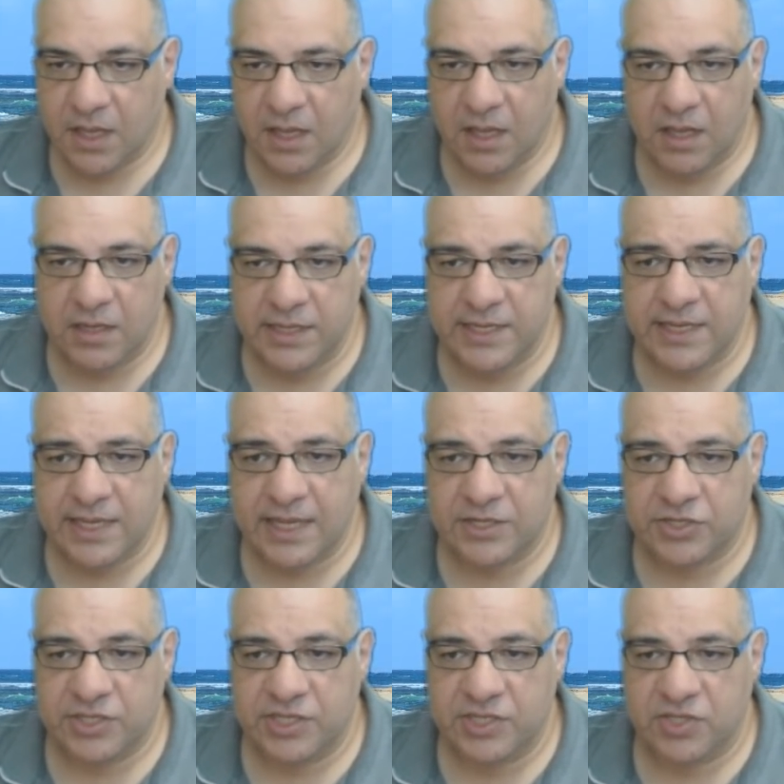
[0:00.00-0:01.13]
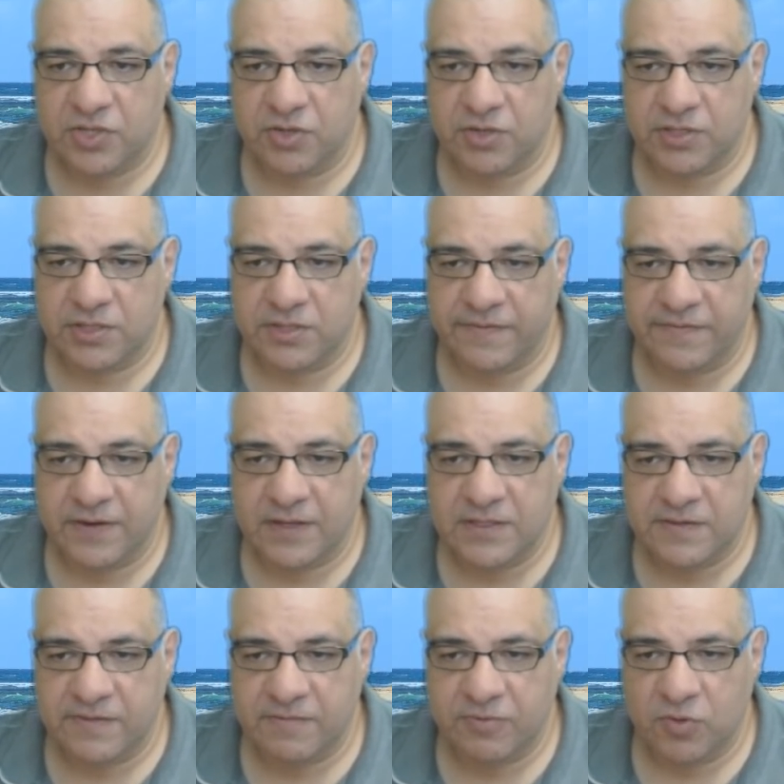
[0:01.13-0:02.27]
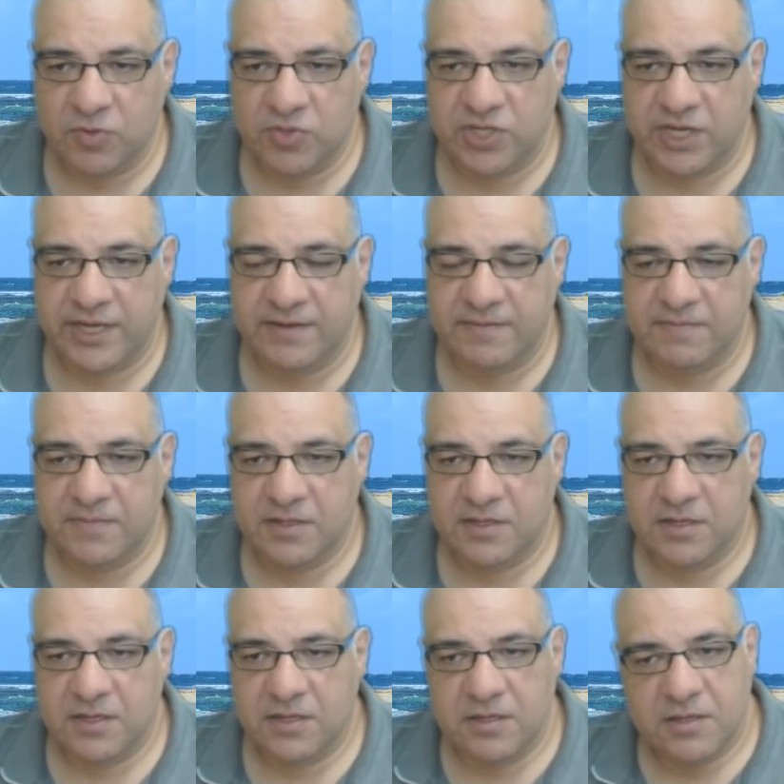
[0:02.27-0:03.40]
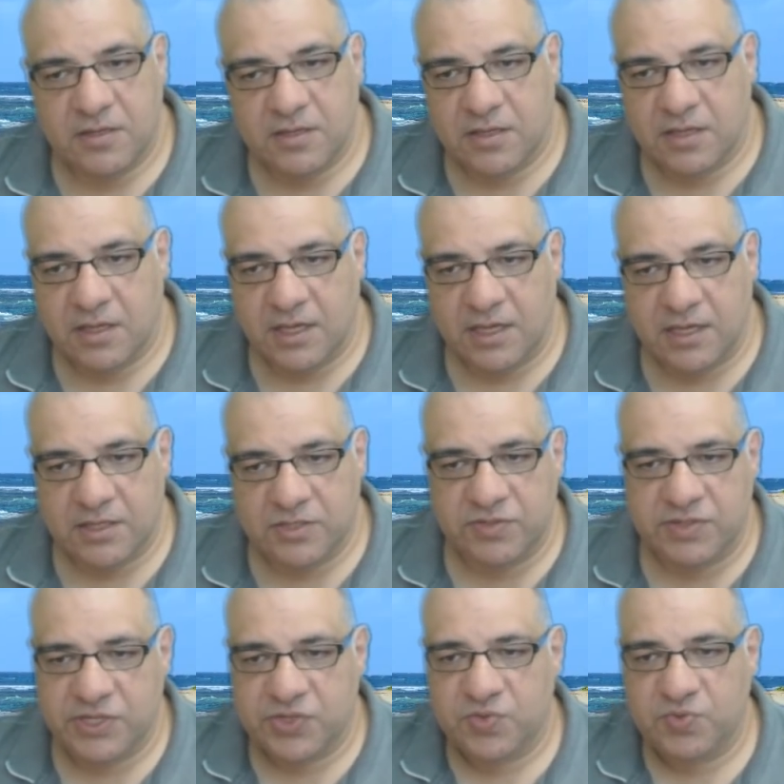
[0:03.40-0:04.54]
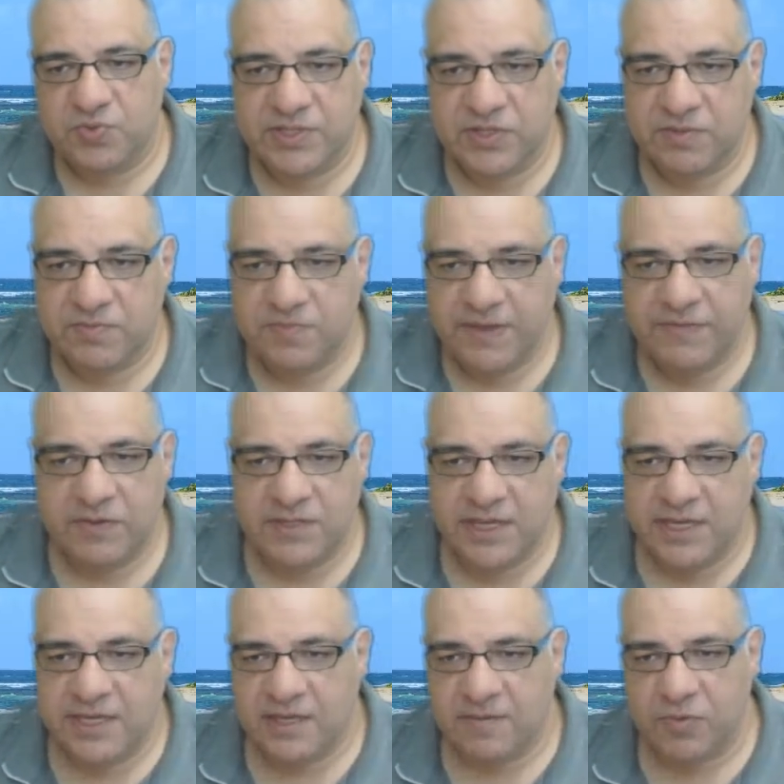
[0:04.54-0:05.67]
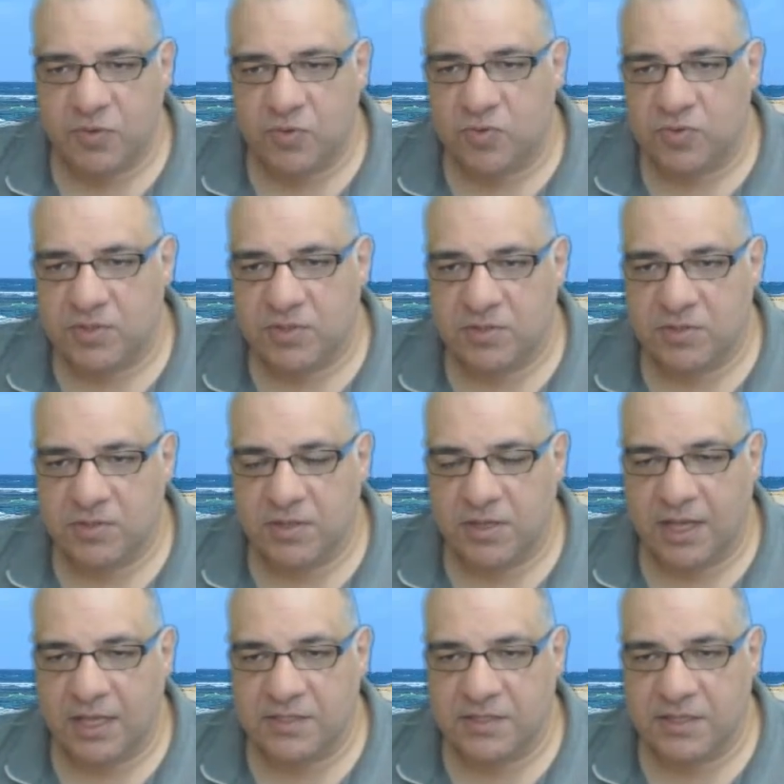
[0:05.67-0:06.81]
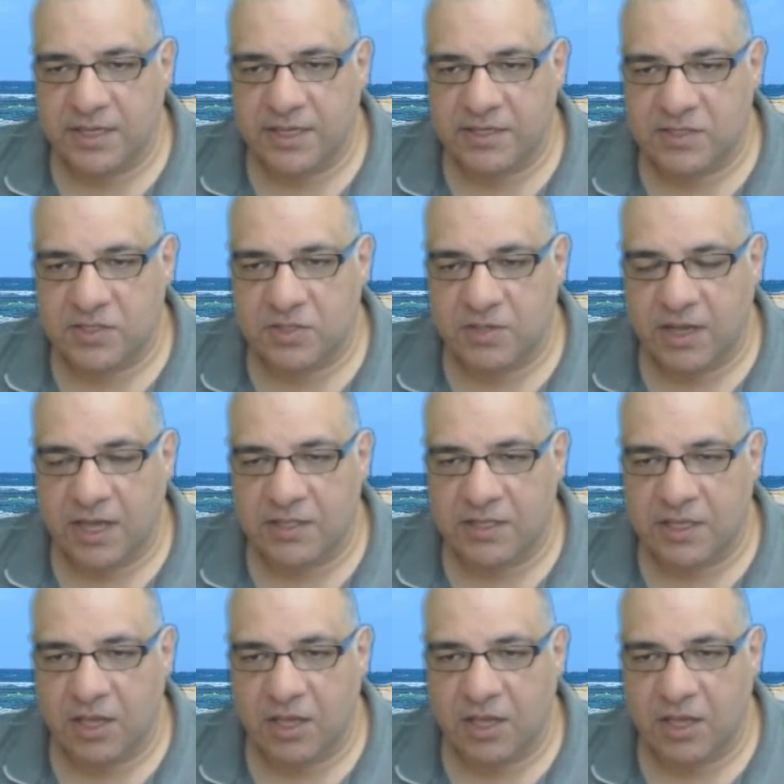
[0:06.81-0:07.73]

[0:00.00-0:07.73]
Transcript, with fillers: Leela actually took the front of the pawn chain. Uh, traditional wisdom, if you take a pawn un, it's on